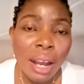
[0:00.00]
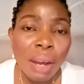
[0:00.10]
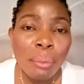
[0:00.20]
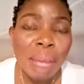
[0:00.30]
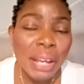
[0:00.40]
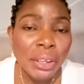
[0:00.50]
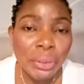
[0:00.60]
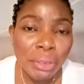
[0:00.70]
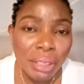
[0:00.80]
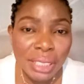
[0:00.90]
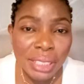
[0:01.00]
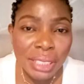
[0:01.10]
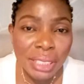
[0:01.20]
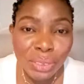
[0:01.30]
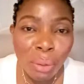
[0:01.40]
my
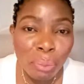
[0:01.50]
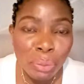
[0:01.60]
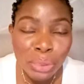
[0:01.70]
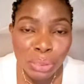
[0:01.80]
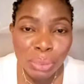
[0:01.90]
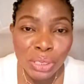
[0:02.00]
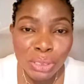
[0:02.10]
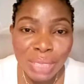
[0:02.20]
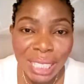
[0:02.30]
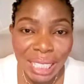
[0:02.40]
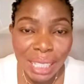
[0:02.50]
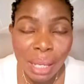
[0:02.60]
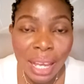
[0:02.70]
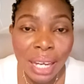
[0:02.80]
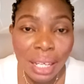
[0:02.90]
curiosity don't push me to learn
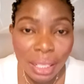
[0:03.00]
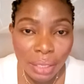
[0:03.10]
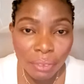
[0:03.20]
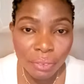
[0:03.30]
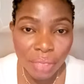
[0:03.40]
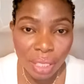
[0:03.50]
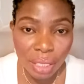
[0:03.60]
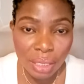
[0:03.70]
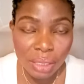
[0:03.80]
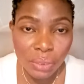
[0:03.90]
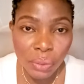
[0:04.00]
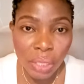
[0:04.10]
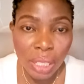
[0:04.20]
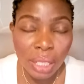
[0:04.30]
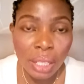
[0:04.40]
a lot of things.
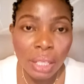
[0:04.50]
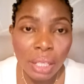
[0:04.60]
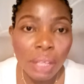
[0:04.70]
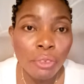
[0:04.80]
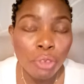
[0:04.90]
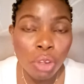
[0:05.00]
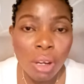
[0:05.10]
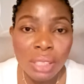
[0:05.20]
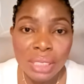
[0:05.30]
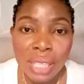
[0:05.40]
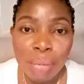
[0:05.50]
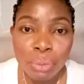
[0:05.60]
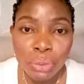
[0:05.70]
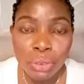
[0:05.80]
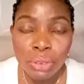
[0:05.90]
Okay, if yours can
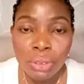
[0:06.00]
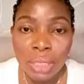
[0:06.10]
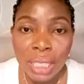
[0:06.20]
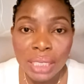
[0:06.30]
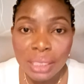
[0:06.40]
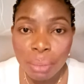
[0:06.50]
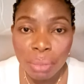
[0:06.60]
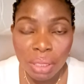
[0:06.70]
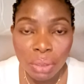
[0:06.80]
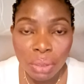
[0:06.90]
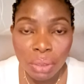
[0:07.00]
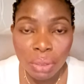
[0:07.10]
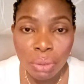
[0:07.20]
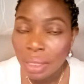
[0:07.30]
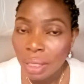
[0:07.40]
push you to learn something good,
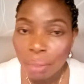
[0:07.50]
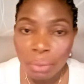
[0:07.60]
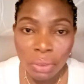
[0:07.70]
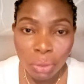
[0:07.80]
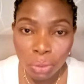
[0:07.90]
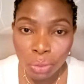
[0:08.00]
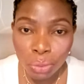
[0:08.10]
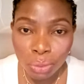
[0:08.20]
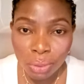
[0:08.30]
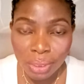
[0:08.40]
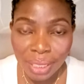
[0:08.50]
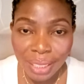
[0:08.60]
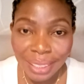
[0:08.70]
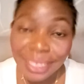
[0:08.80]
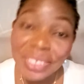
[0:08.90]
we could do.
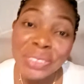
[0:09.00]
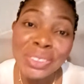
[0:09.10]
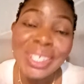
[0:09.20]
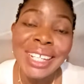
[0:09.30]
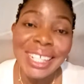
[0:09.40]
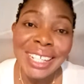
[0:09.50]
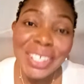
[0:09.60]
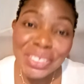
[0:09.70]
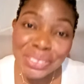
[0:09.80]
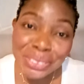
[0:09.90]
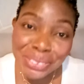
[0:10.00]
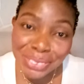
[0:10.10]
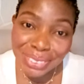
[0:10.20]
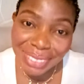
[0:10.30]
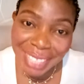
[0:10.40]
Okay, no, it's not too
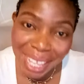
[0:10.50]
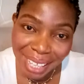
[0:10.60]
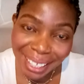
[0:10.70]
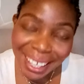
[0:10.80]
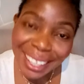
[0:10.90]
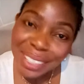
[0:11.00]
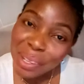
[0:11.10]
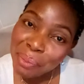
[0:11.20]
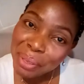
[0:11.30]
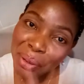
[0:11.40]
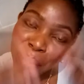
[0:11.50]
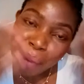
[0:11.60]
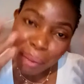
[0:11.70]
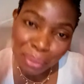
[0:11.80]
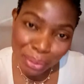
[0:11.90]
good to no become
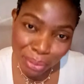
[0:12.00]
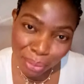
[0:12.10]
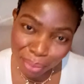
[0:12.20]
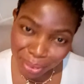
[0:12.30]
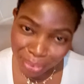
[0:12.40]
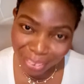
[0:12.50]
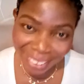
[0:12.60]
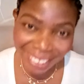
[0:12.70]
a proco because